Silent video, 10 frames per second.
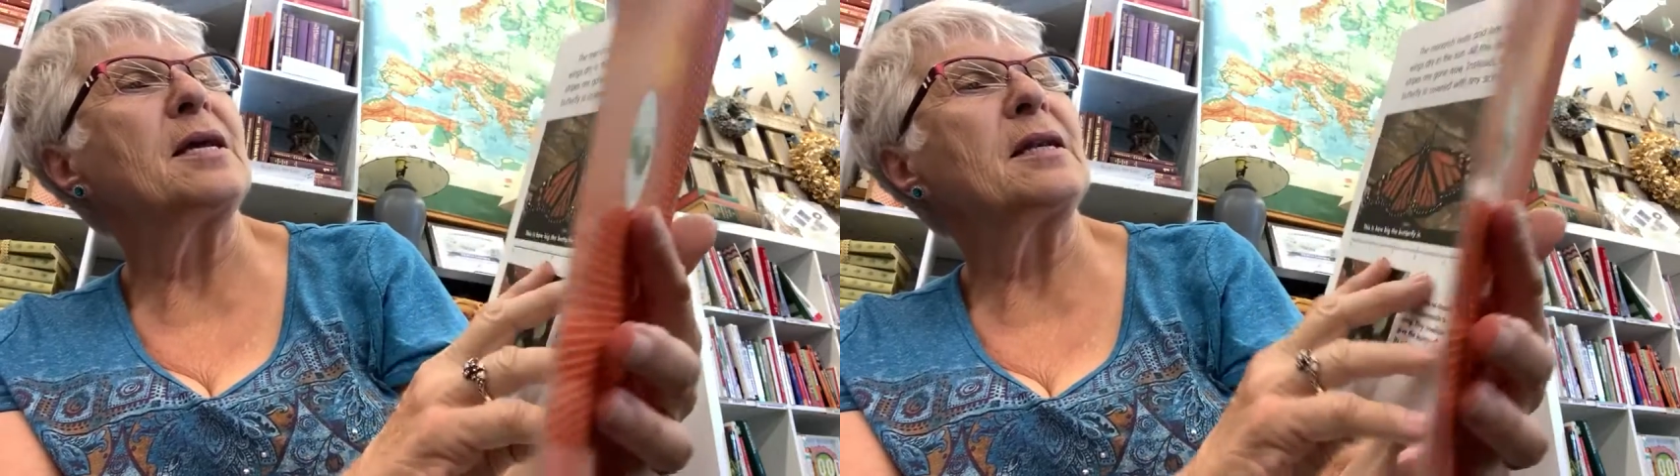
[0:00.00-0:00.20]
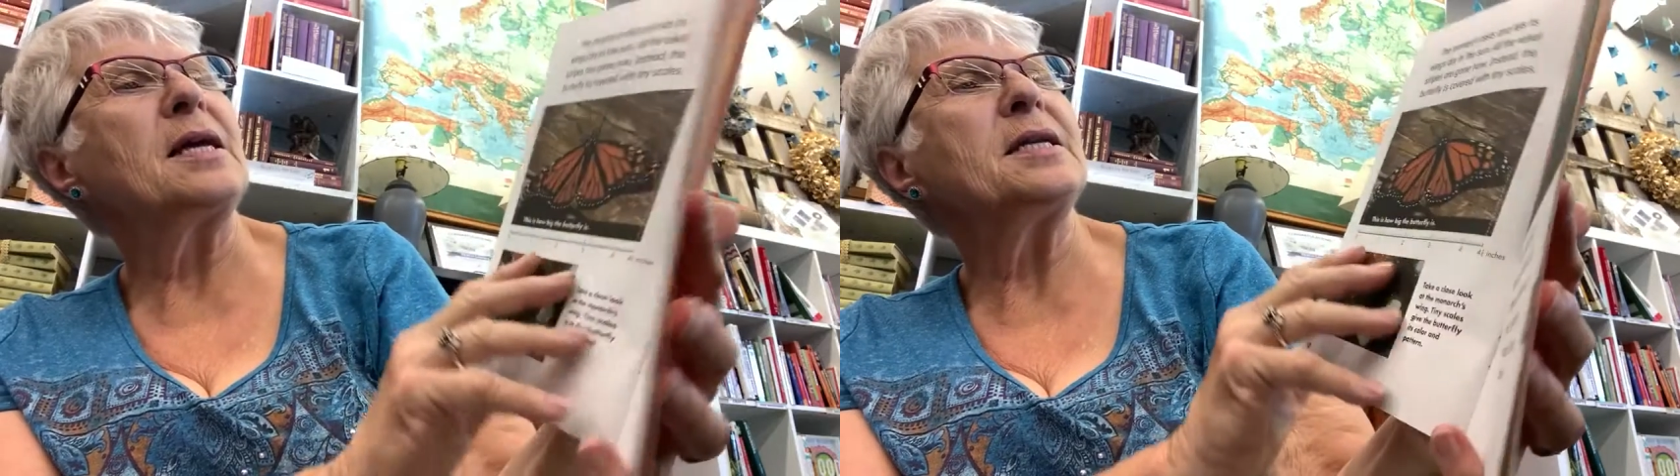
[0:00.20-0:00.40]

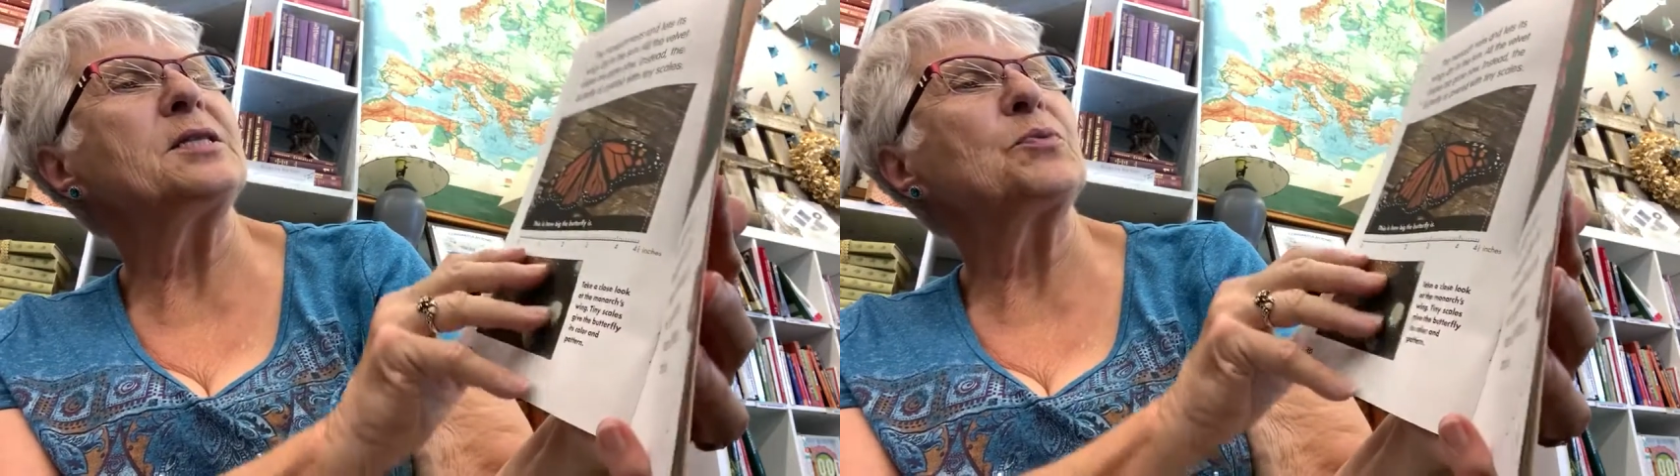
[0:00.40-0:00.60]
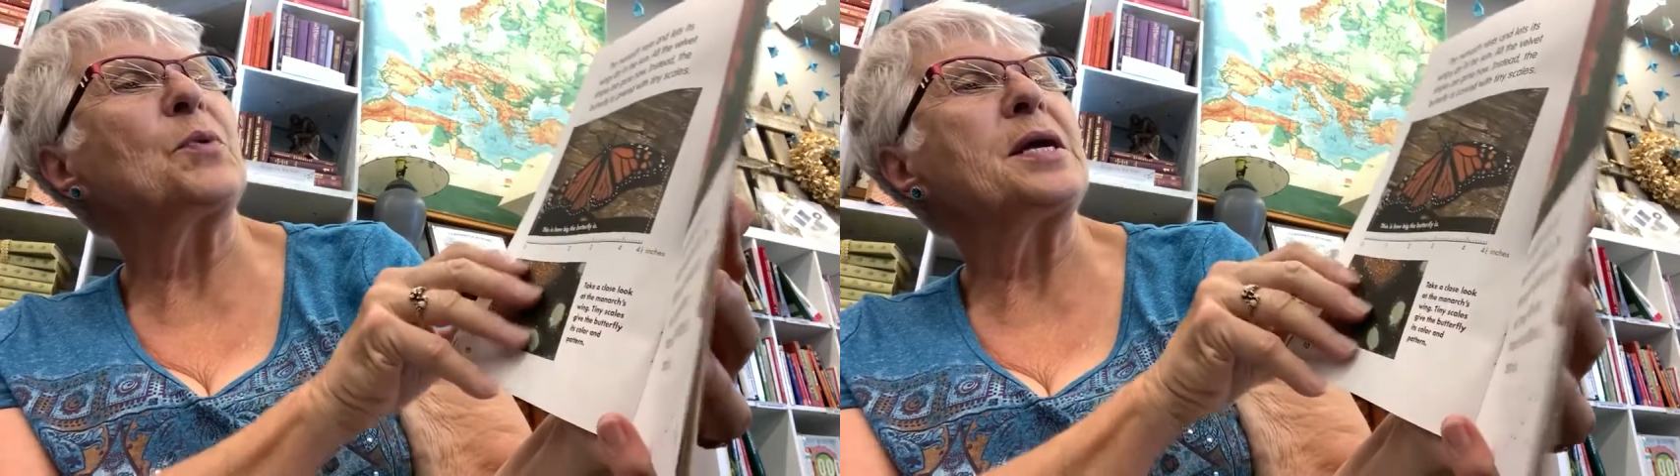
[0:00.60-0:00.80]
and lets
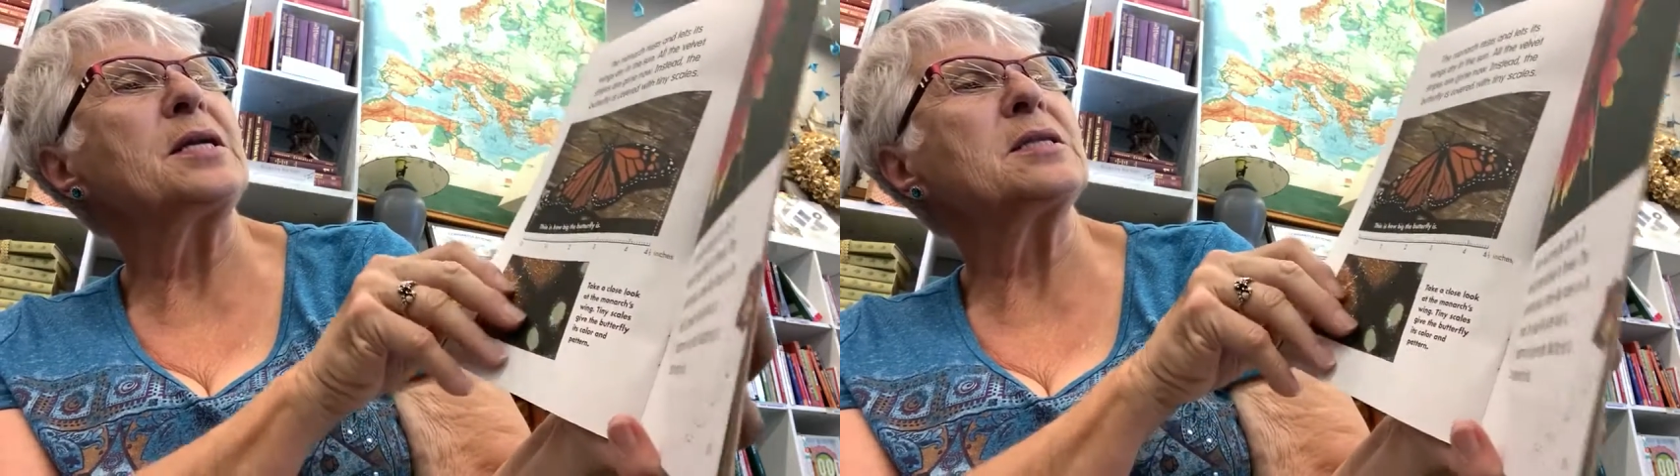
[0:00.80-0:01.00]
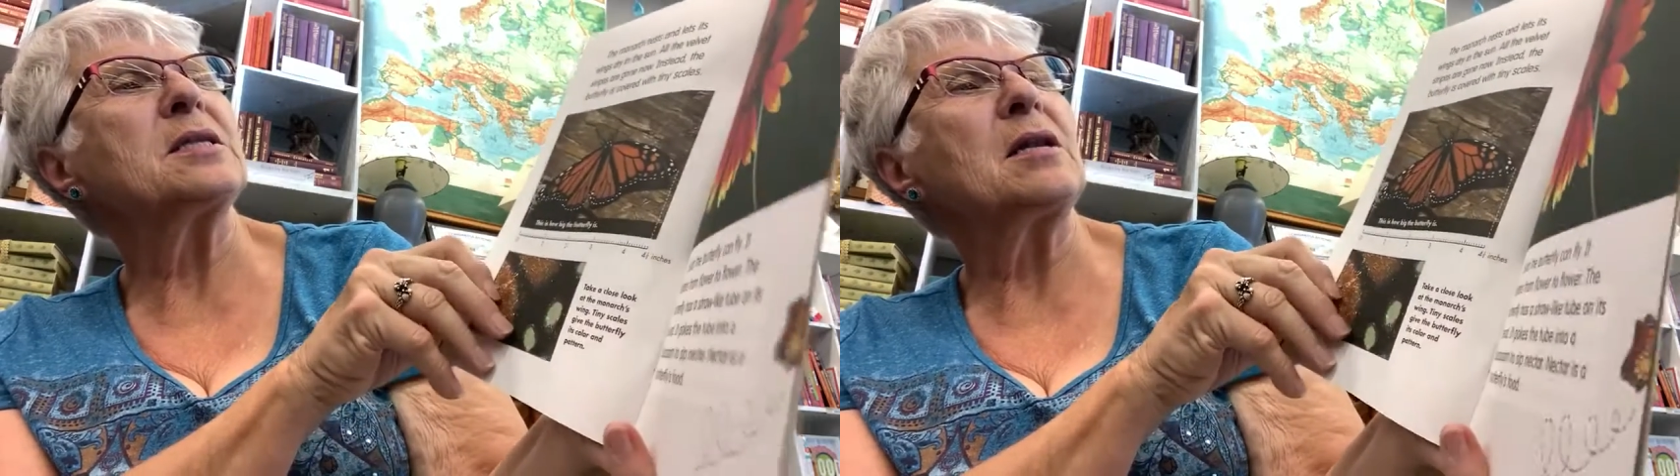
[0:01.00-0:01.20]
its
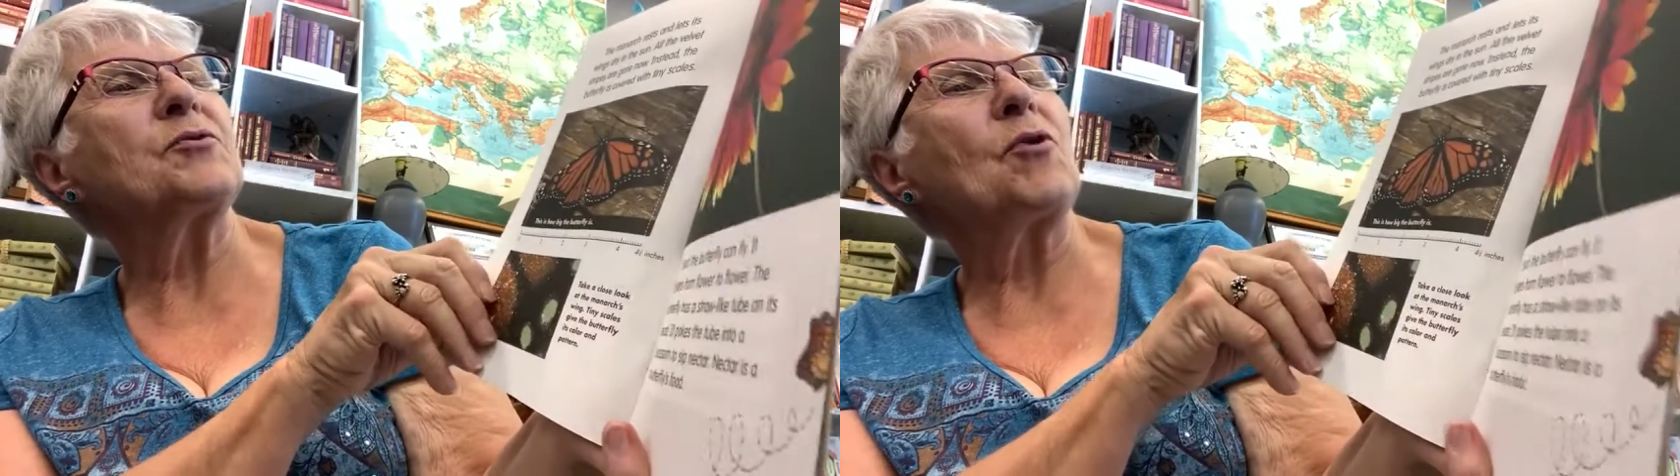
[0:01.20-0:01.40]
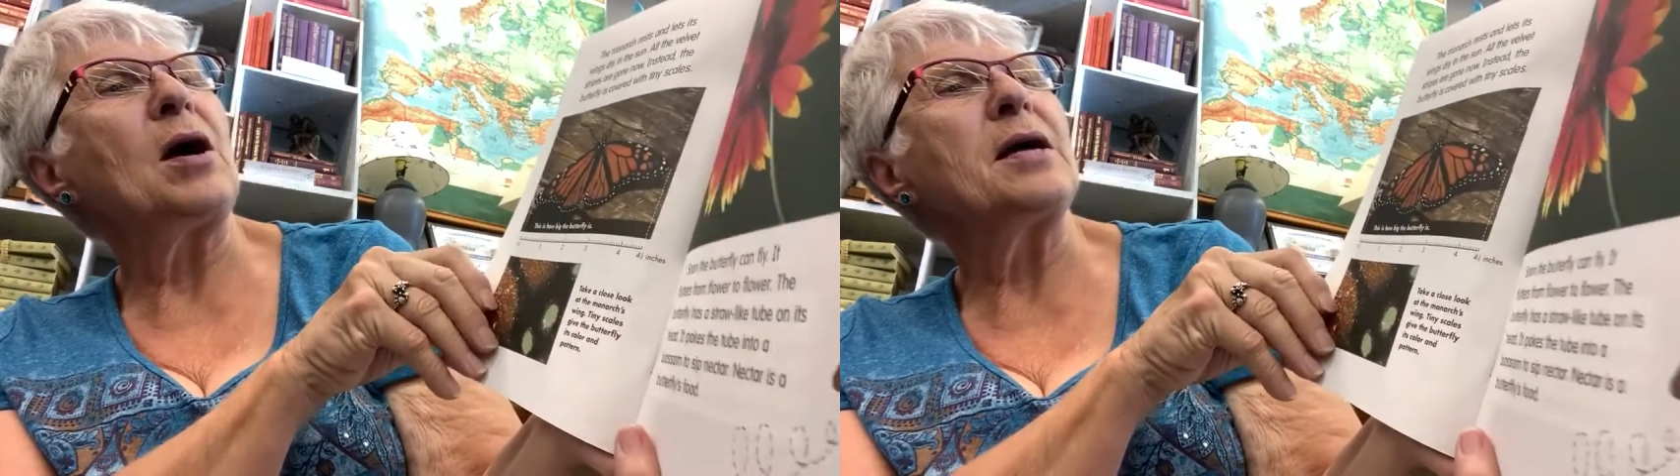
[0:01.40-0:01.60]
wings
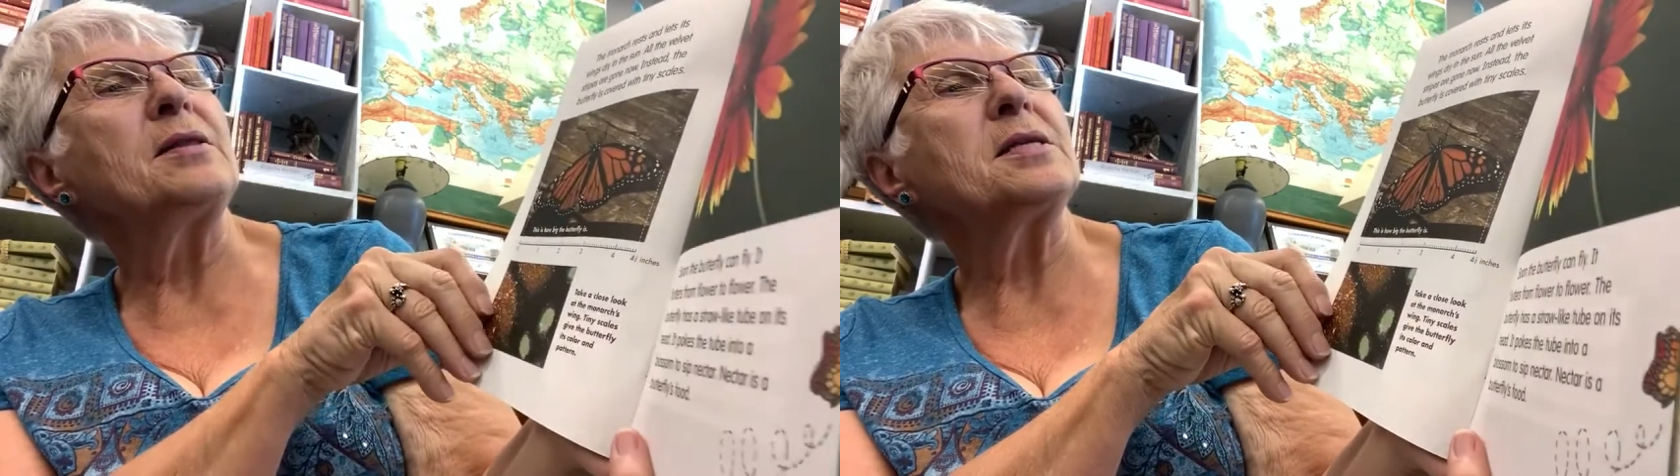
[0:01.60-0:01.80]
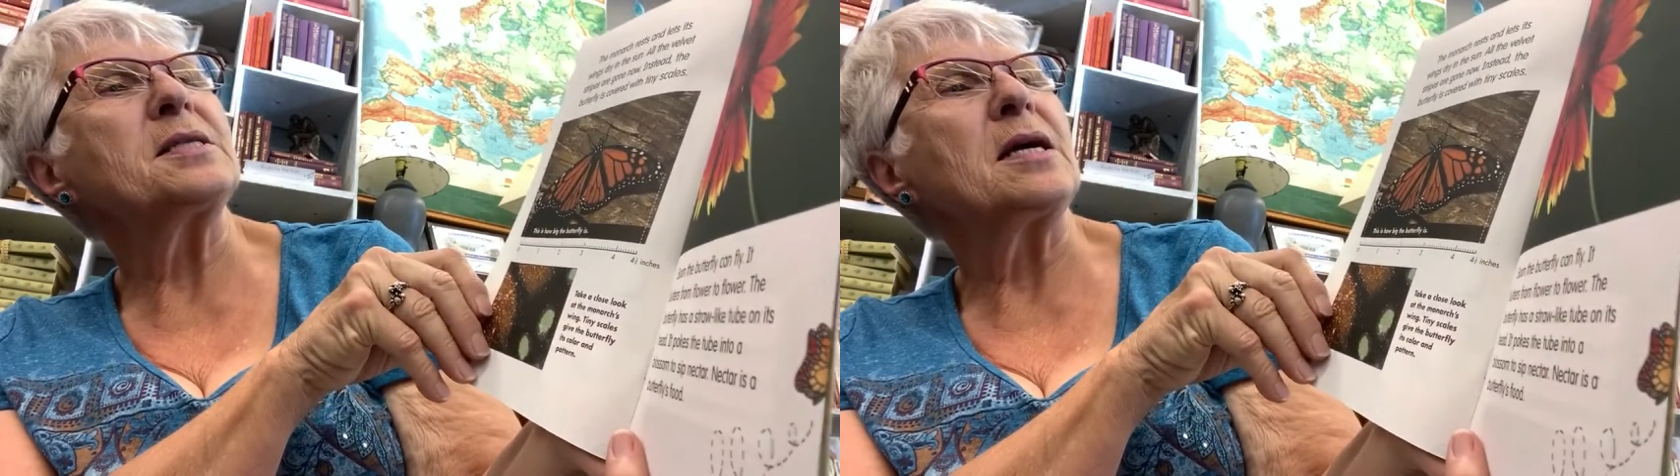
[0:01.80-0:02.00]
dry in
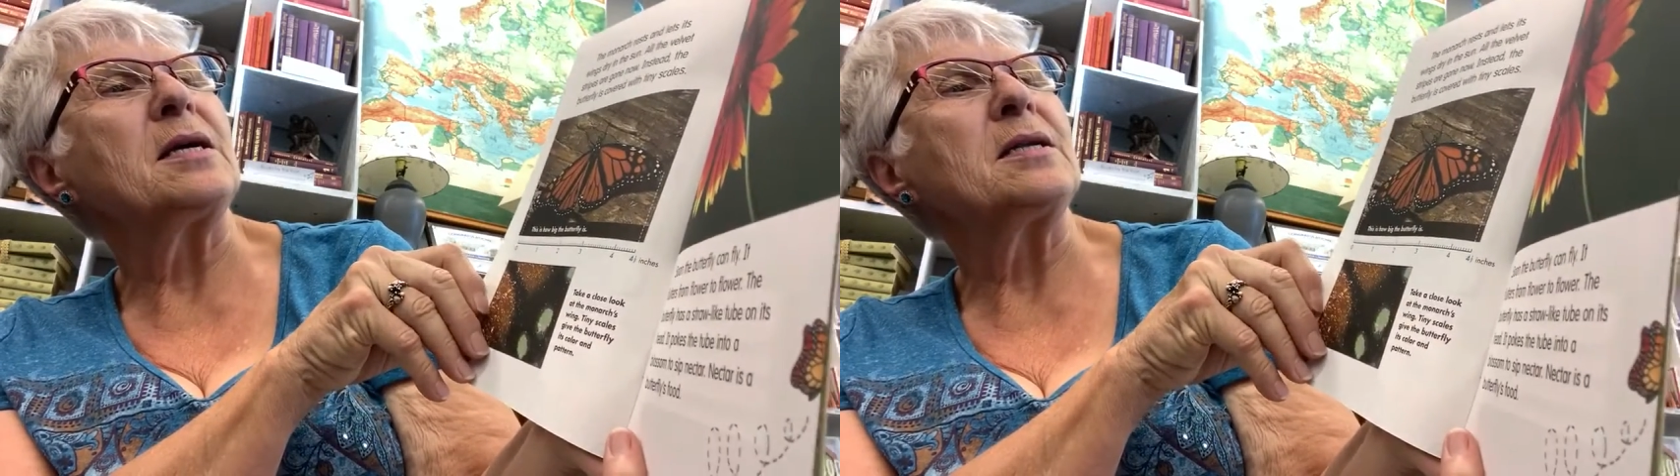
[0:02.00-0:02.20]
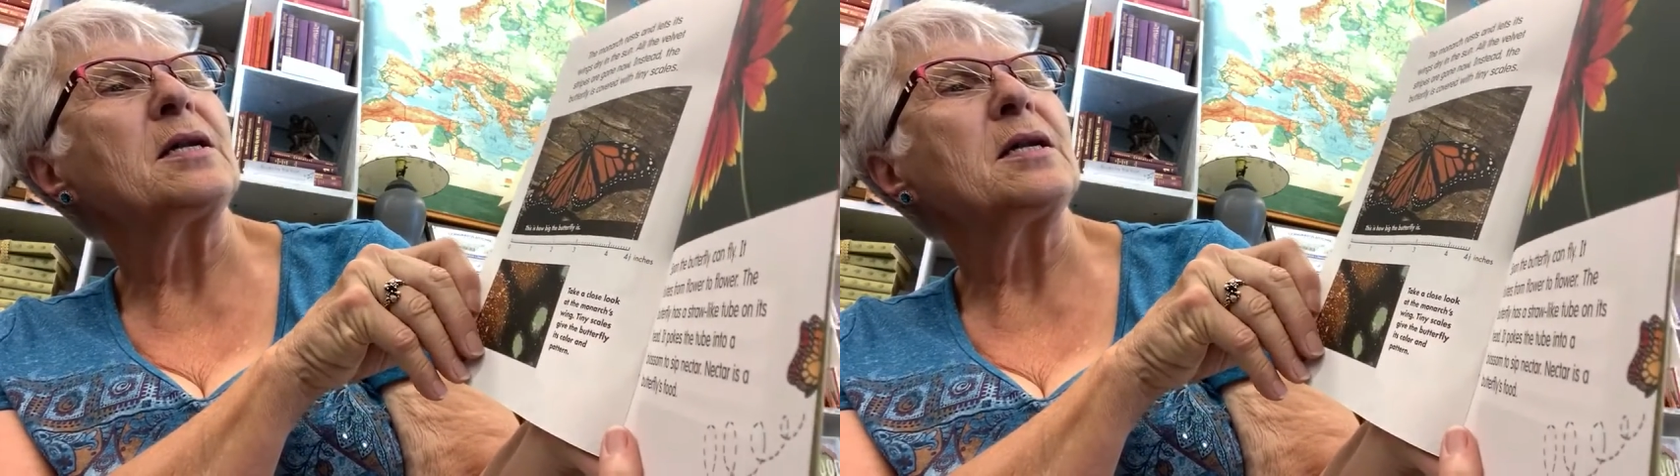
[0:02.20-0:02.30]
the sun.